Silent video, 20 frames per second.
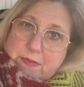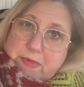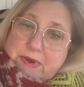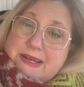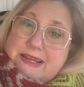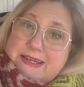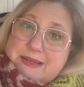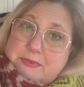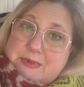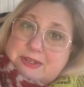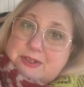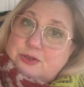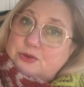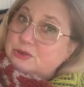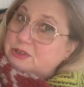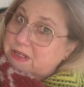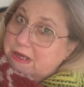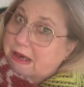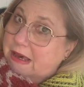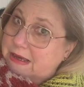a little bit too
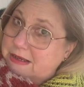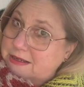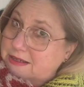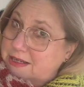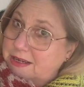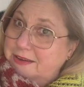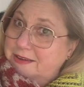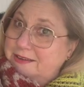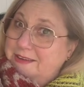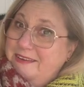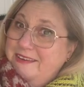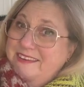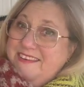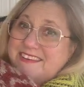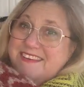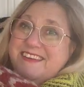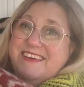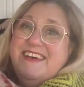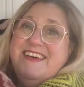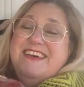tight,
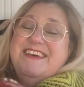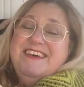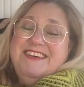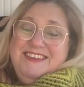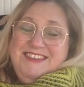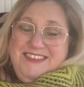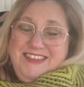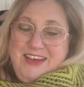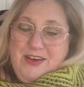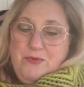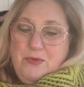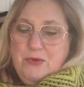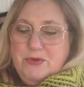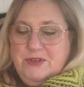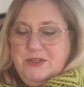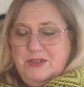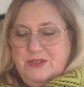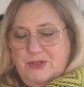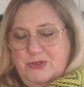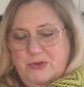so I
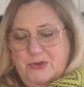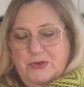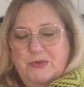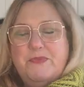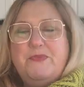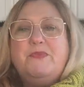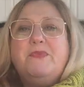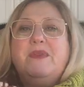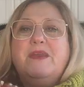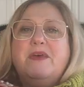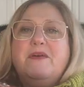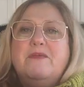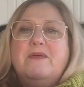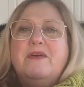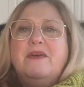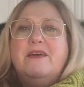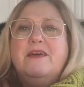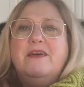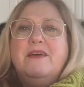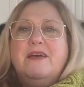wanted to
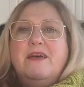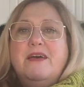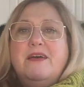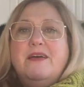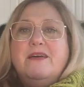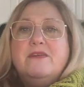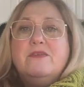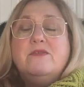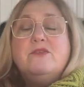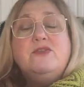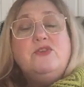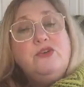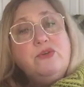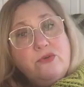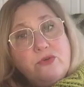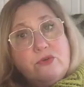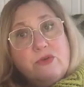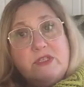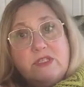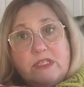
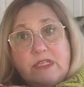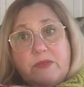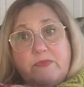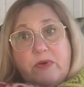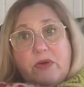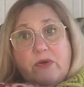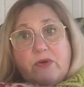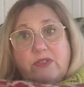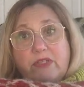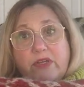use it because